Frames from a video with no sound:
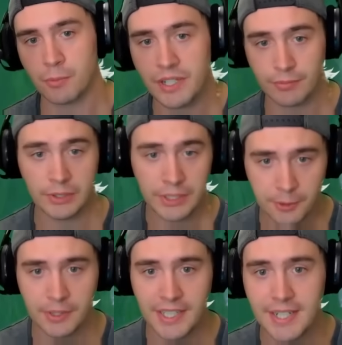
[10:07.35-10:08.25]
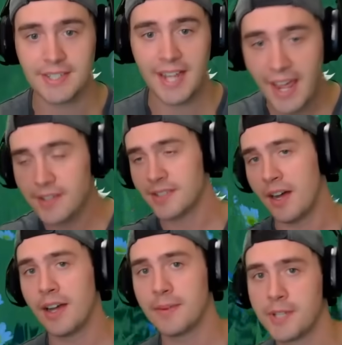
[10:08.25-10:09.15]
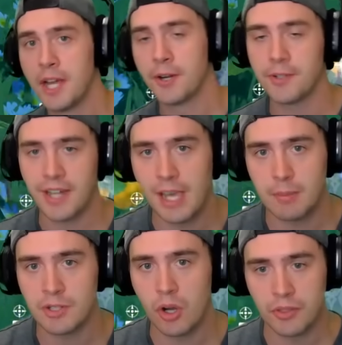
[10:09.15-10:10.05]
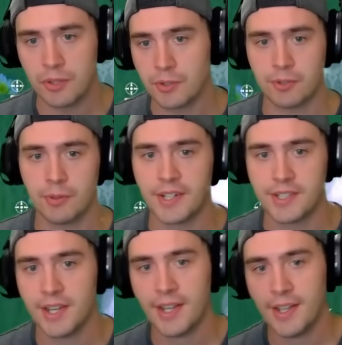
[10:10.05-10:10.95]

We have literally 10 times her damage on those crits,